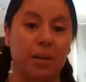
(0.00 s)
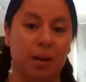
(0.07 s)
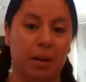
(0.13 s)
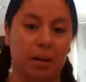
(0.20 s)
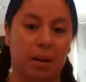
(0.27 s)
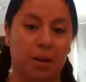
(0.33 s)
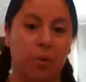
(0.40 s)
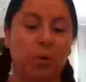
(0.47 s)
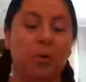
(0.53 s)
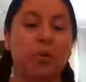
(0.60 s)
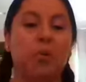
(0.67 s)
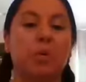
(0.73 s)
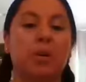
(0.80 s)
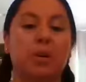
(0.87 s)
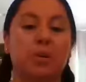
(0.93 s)
an oil you
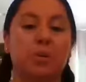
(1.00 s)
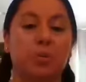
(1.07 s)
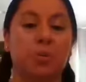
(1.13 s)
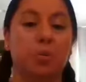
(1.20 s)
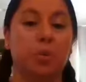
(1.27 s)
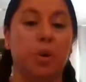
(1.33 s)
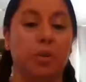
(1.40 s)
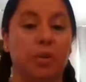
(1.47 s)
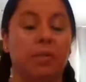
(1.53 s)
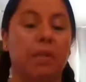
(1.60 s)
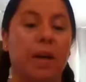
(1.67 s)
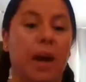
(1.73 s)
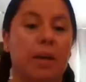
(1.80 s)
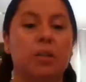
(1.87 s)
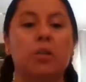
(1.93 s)
would use where the
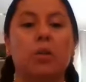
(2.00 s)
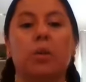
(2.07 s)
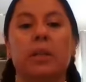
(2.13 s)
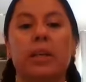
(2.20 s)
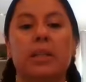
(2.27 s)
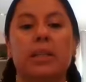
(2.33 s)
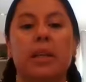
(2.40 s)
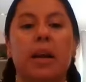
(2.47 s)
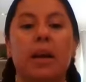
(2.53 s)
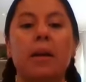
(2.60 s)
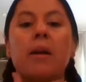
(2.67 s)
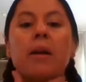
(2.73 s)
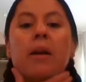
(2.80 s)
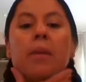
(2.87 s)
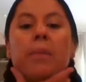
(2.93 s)
fat is. So let's say
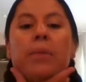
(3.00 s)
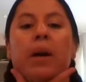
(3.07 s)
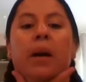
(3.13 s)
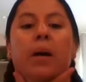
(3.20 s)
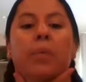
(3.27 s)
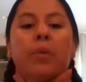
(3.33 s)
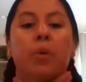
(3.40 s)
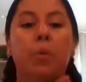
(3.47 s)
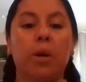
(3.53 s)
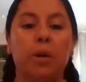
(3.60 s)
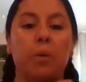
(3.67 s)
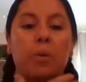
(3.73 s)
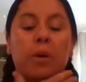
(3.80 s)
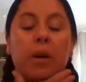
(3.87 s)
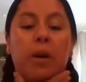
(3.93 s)
you want
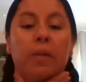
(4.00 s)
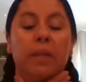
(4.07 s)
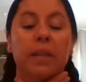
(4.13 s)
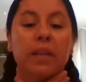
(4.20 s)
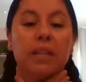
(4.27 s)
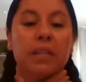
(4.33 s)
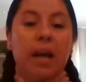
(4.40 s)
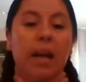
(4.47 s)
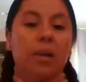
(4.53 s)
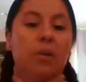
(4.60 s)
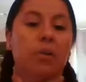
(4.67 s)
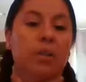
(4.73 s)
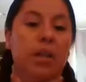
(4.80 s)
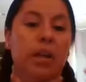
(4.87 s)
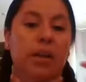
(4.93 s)
to work on this,
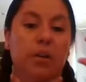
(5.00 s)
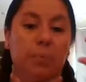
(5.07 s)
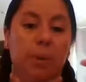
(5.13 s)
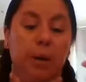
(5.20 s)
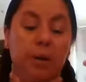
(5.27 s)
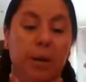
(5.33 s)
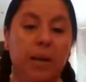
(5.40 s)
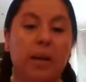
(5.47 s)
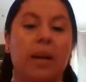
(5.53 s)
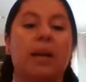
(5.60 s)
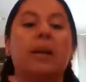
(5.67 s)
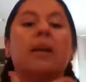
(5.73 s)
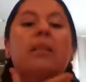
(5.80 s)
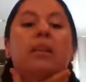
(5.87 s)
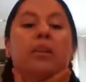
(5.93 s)
you'll take your pill at
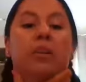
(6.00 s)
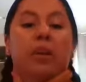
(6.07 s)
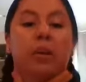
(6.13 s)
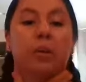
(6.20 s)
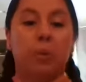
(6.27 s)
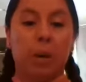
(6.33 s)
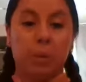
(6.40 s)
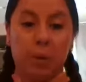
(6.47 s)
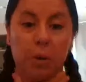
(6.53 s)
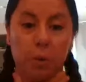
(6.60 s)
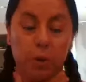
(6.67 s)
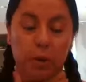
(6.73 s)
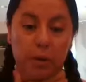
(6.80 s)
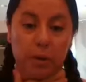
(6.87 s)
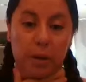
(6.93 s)
night, and then you're going to rub an
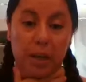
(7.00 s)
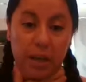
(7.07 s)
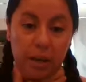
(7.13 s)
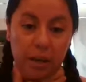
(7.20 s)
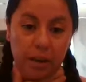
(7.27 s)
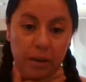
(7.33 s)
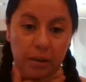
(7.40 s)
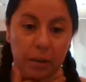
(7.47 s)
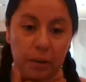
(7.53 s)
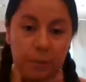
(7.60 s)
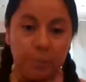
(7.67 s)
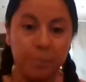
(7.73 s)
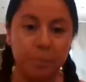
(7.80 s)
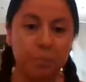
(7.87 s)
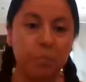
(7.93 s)
oil here,
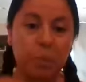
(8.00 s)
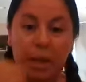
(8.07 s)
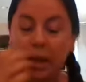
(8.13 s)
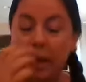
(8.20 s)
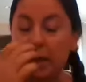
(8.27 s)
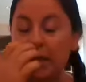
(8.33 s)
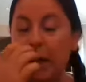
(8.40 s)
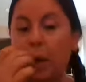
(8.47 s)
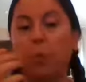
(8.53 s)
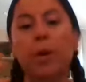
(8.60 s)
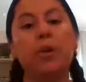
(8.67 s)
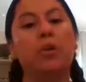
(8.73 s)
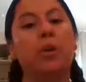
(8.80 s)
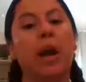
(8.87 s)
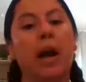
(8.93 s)
because that way
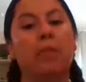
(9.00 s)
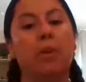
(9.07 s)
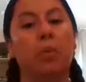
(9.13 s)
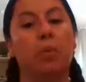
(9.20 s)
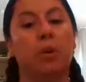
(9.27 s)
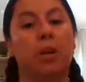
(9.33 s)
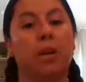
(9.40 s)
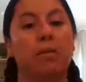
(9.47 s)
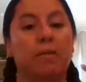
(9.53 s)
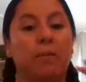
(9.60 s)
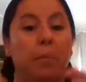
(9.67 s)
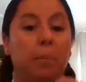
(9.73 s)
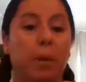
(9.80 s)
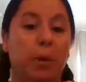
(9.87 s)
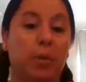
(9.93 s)
you have it working
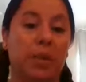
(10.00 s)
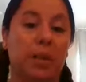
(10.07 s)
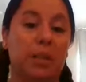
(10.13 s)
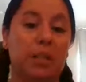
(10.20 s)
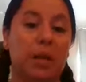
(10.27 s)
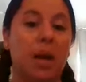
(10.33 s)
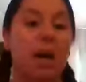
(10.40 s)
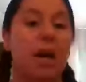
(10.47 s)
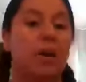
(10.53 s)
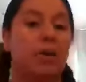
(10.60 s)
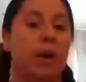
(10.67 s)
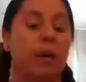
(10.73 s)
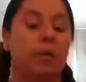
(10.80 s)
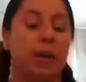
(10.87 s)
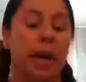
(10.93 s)
from both ends. You
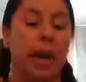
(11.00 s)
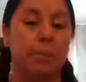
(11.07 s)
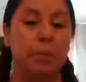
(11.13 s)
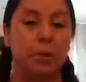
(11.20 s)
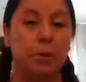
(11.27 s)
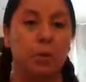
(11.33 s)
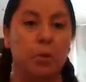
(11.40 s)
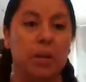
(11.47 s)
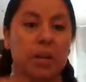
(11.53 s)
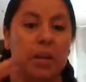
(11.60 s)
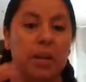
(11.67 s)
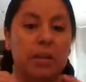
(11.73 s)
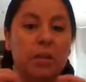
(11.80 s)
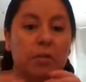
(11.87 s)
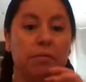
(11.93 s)
have a capsule going in to